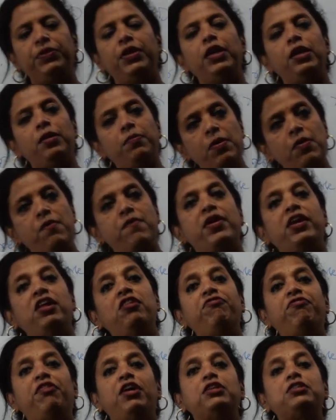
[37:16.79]
it will be
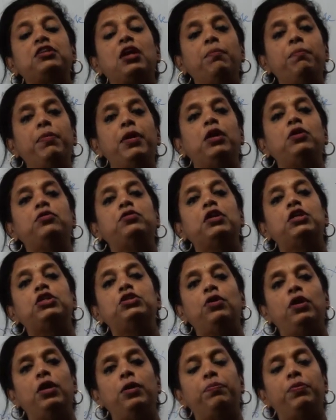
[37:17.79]
very fast compared to
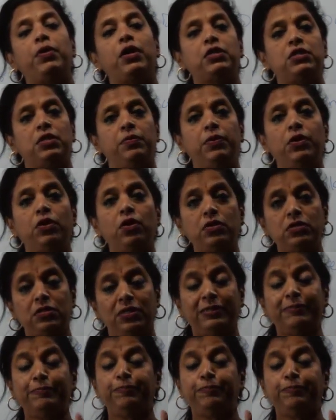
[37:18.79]
sexual reproduction, because